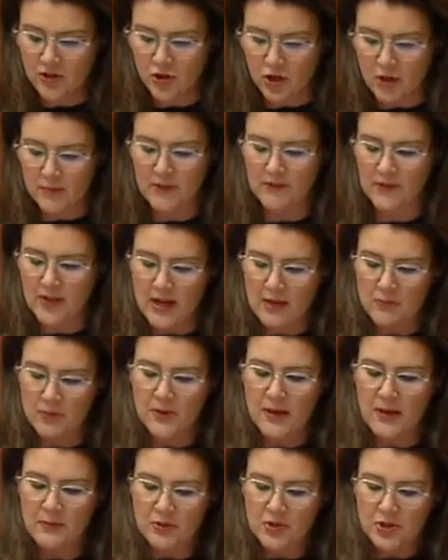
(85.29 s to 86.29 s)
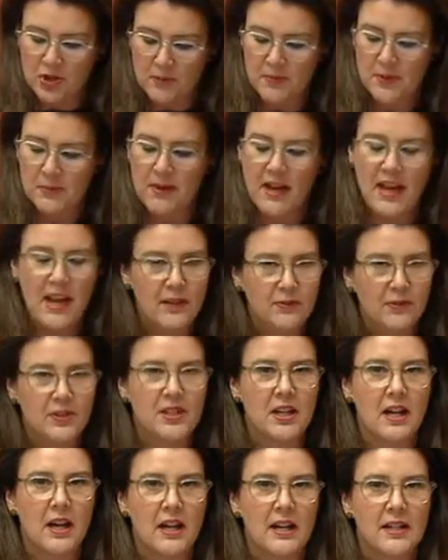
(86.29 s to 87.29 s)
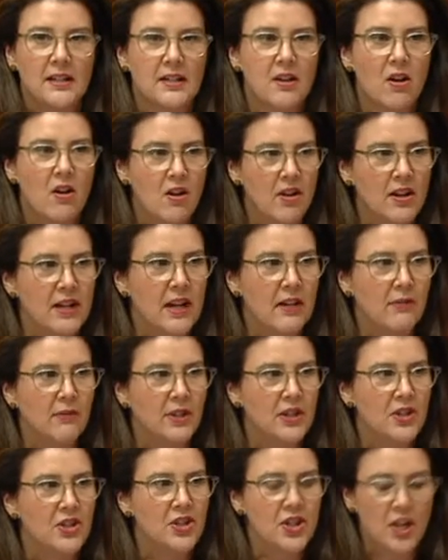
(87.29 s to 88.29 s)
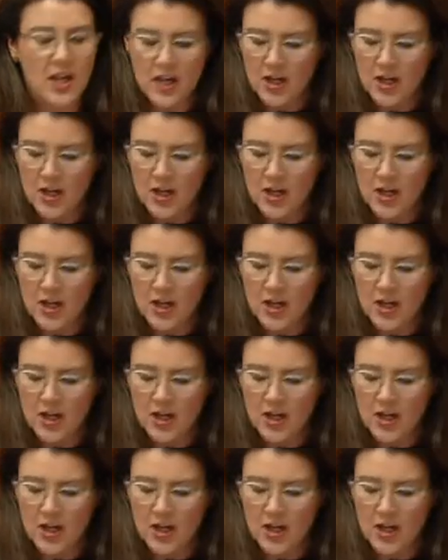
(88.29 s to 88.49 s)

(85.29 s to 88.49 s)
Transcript: jobs were advertised on average